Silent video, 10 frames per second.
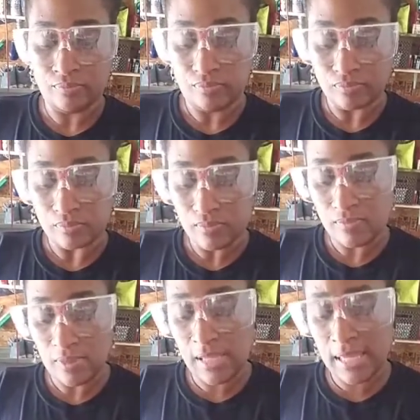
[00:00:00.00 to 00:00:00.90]
with the
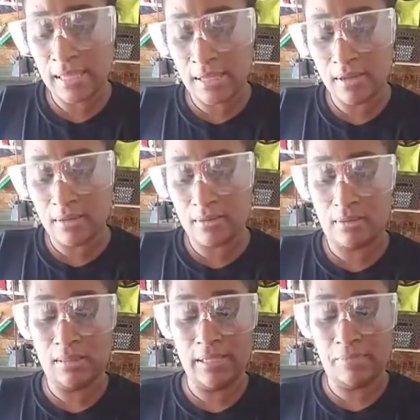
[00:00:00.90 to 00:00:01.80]
turner,
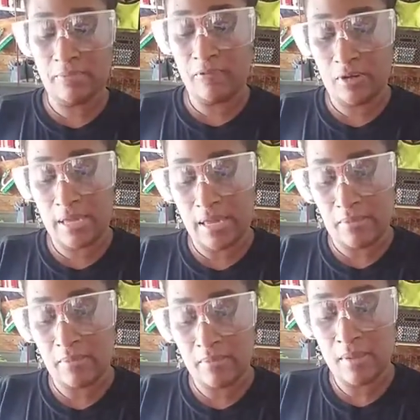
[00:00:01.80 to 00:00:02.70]

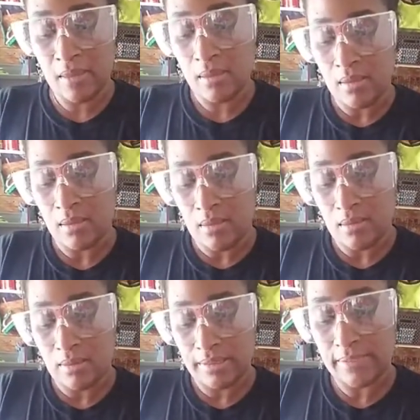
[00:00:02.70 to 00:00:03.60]
but with
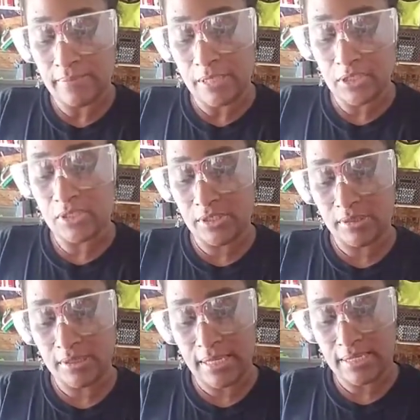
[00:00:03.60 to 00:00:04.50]
the turner you still
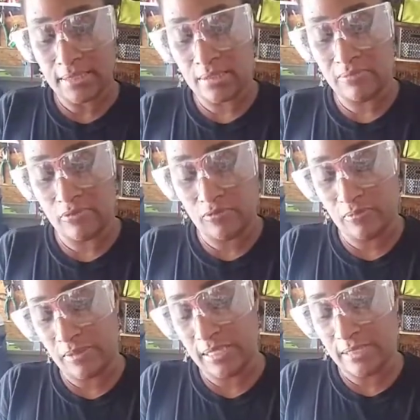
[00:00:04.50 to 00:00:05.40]
have to
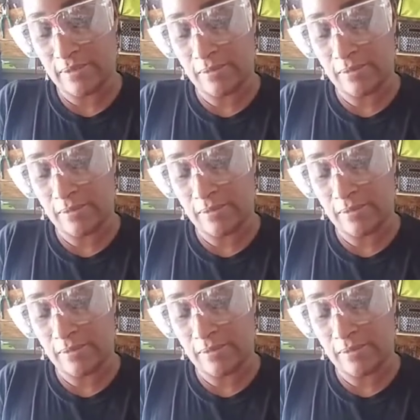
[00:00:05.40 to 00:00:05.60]
clean.